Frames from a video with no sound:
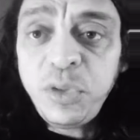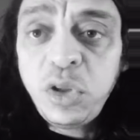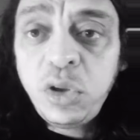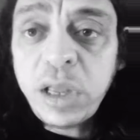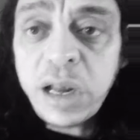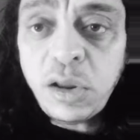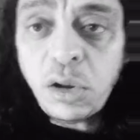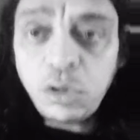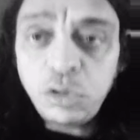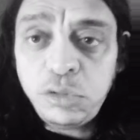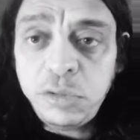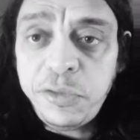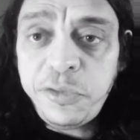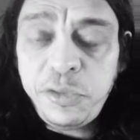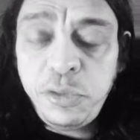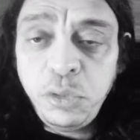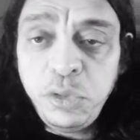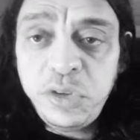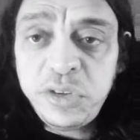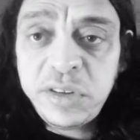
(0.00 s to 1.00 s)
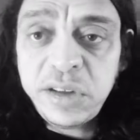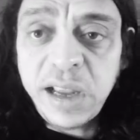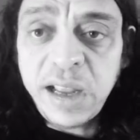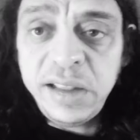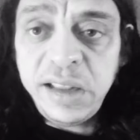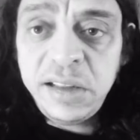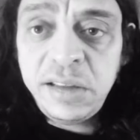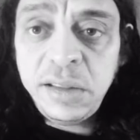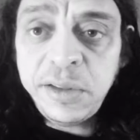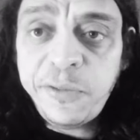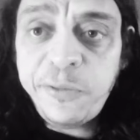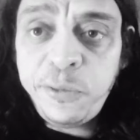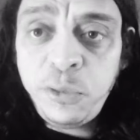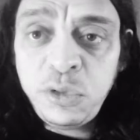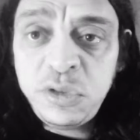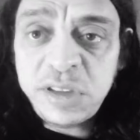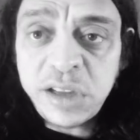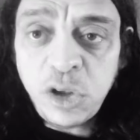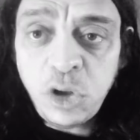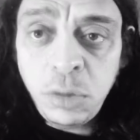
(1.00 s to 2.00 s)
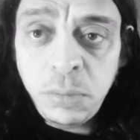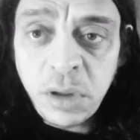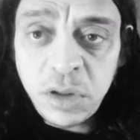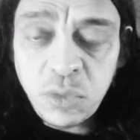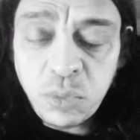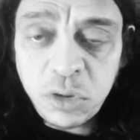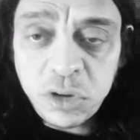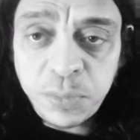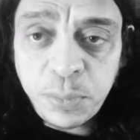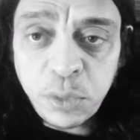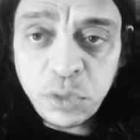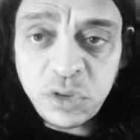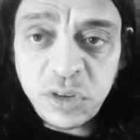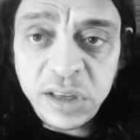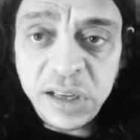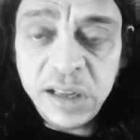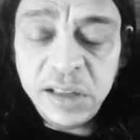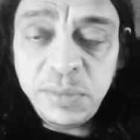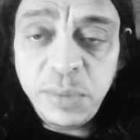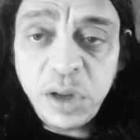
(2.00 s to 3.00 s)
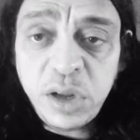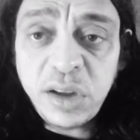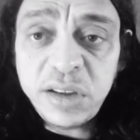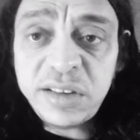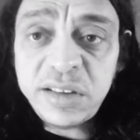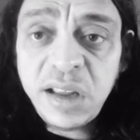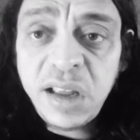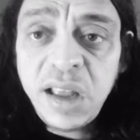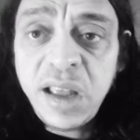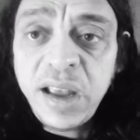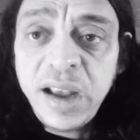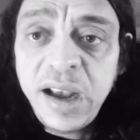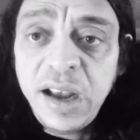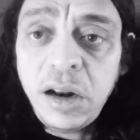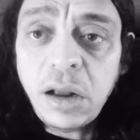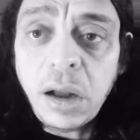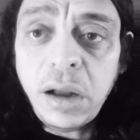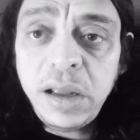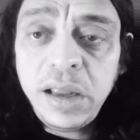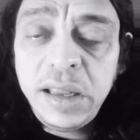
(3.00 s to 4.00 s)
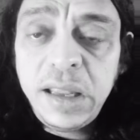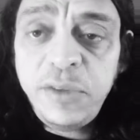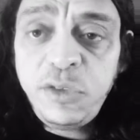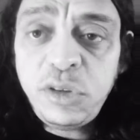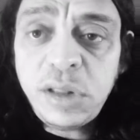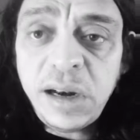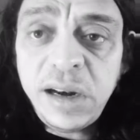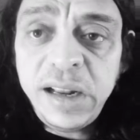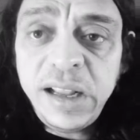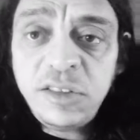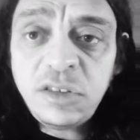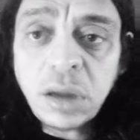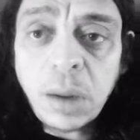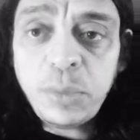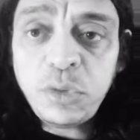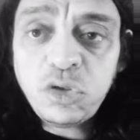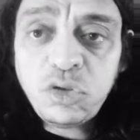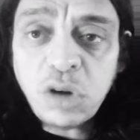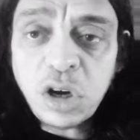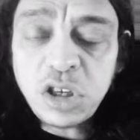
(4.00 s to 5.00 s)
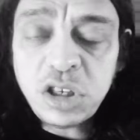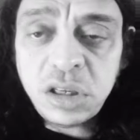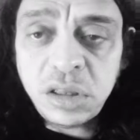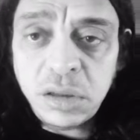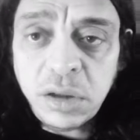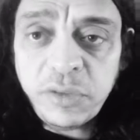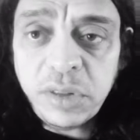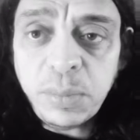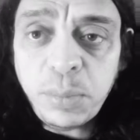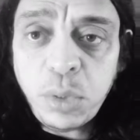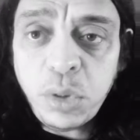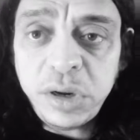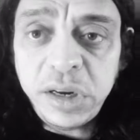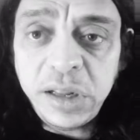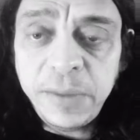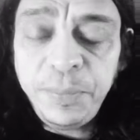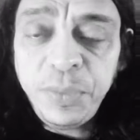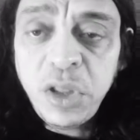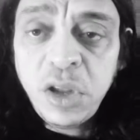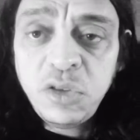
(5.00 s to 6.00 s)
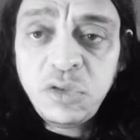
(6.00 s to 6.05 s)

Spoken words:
getting onto foods and eating the foods that humans were supposed to eat, because it gives you the least obstruction of the body.